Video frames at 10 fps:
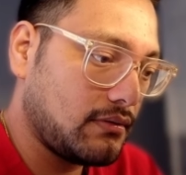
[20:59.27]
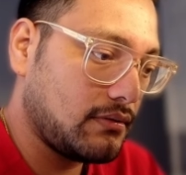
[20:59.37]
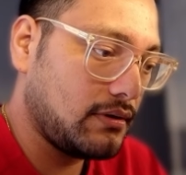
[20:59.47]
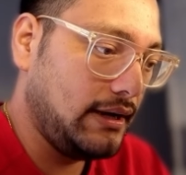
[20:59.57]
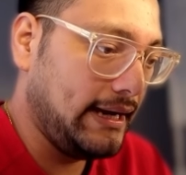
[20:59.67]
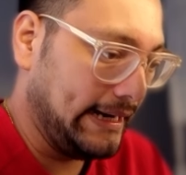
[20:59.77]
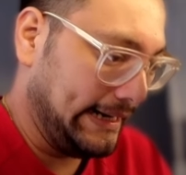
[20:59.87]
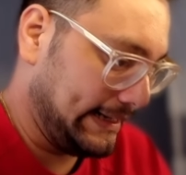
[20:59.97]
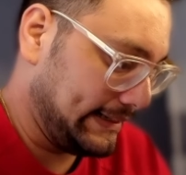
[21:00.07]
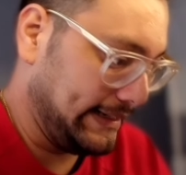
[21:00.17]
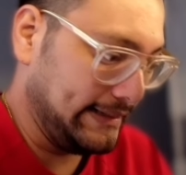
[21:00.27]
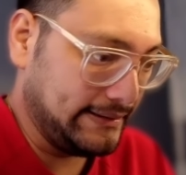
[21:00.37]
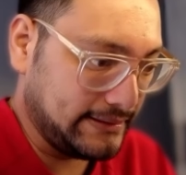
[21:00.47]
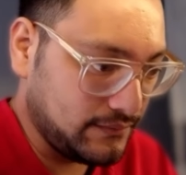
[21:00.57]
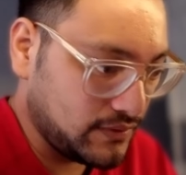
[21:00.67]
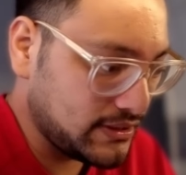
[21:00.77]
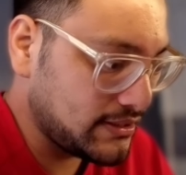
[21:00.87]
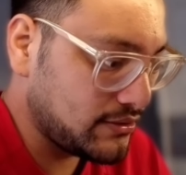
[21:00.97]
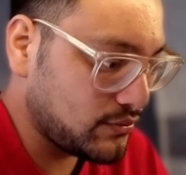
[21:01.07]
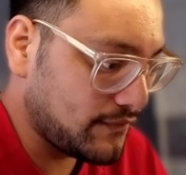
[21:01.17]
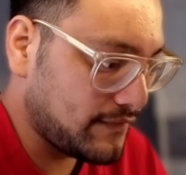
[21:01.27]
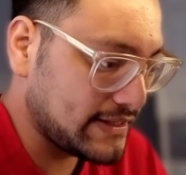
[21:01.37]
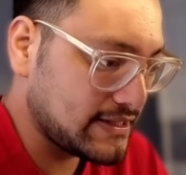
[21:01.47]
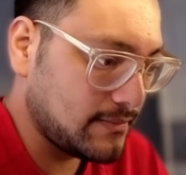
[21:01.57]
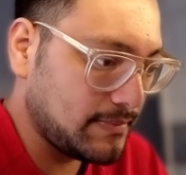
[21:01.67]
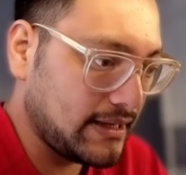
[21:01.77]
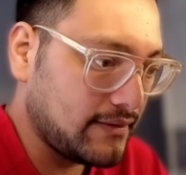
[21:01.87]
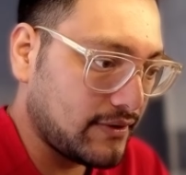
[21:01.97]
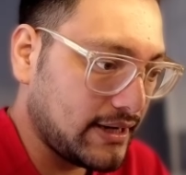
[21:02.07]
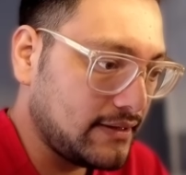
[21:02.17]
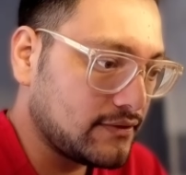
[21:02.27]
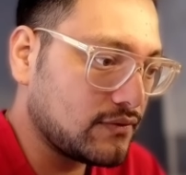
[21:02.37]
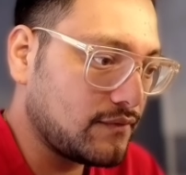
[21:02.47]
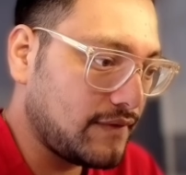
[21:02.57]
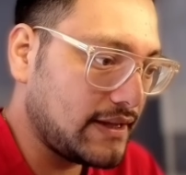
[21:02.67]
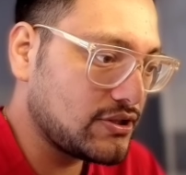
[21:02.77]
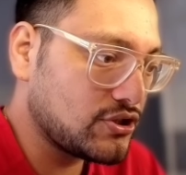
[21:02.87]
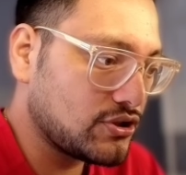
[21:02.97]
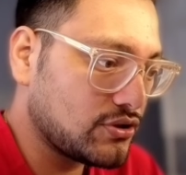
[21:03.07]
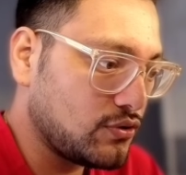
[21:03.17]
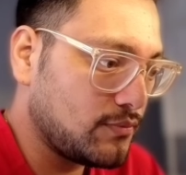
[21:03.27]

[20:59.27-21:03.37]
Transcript: and it converted into a fetch API. Great. So fetch open